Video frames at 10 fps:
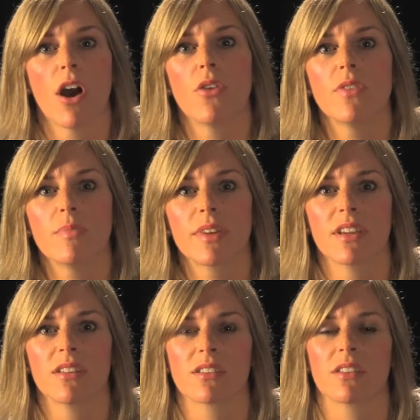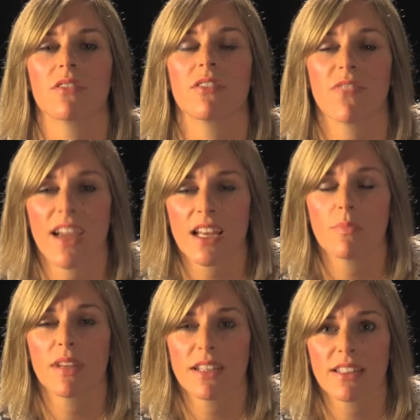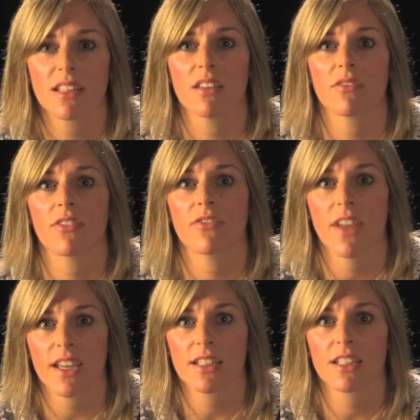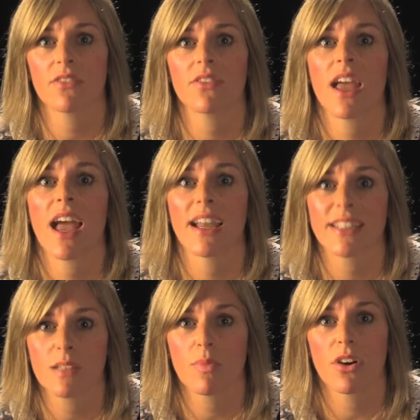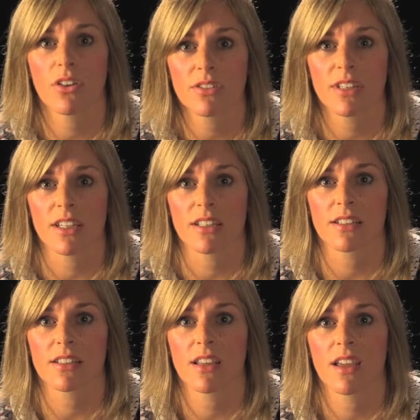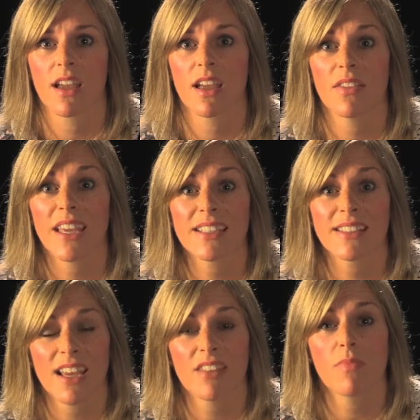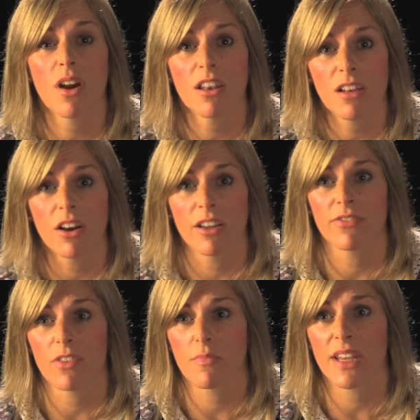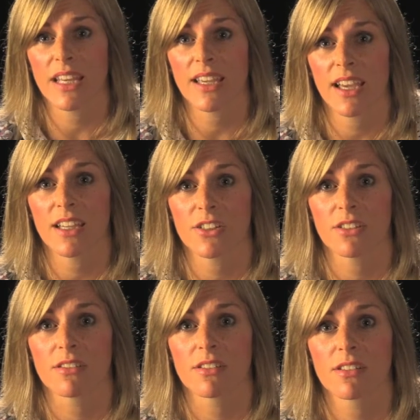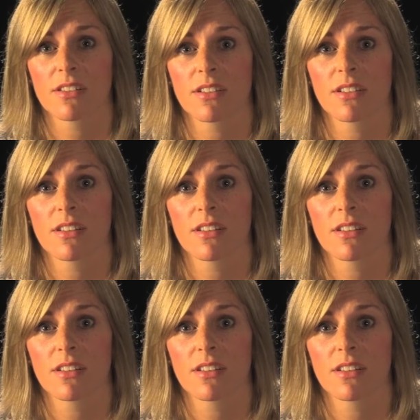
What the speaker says: but only because of the availability of effective antibiotics, and they saved my life on many occasions.